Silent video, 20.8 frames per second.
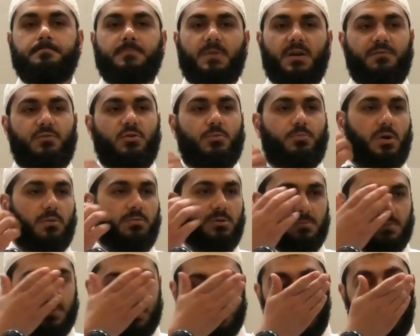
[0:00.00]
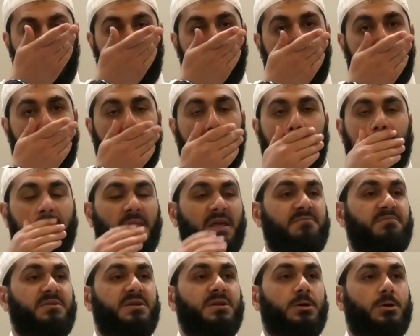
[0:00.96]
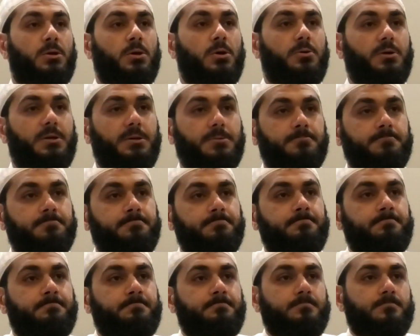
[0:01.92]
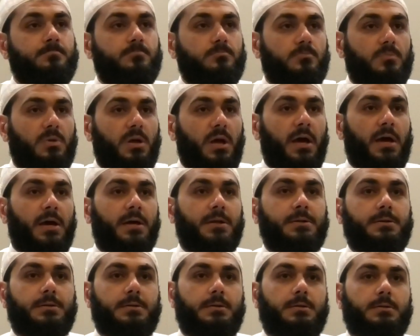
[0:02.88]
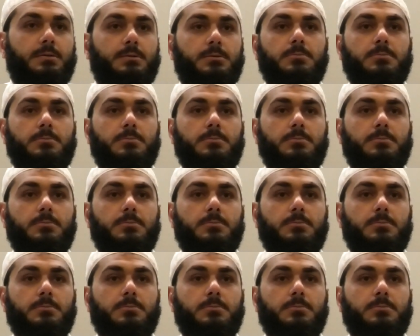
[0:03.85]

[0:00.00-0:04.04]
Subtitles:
a few problems have been occurring, and